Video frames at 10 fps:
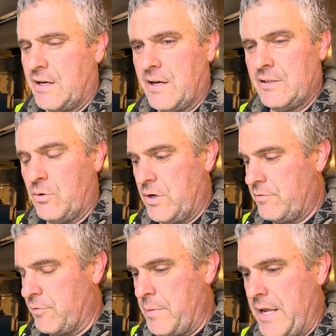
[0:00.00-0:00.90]
I know it is
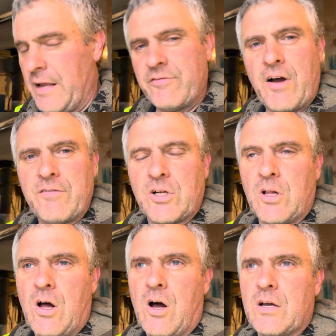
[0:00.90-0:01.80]
for me. At 5
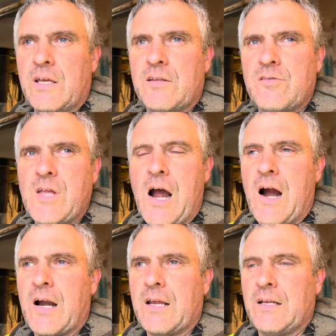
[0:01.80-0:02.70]
o'clock, it's
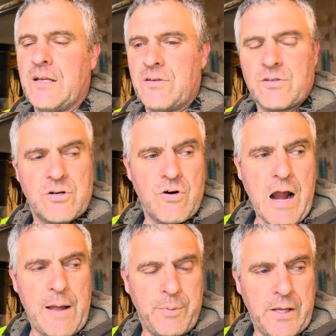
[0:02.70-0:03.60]
dark and it's
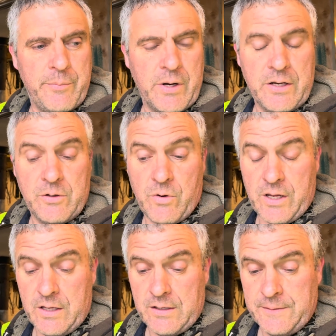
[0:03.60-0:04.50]
crappy, but
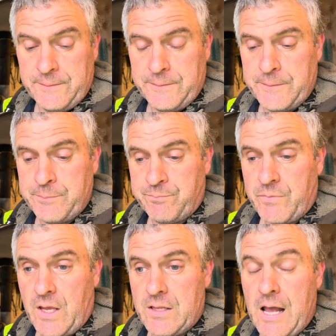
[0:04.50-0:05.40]
anyway,
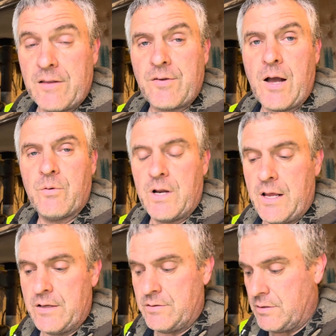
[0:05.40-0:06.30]
that's how it
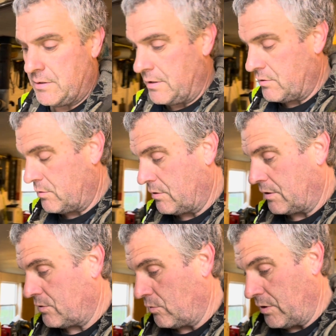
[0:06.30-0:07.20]
is.
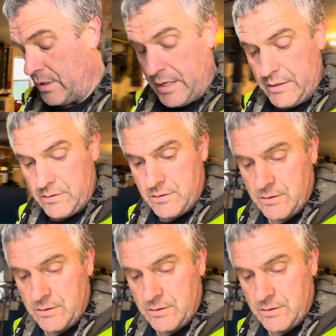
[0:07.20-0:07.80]
That's what it is.